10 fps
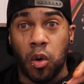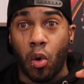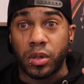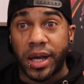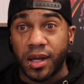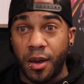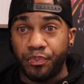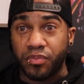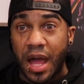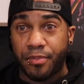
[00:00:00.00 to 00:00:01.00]
or like
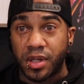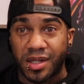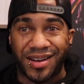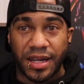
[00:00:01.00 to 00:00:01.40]
Napolitan,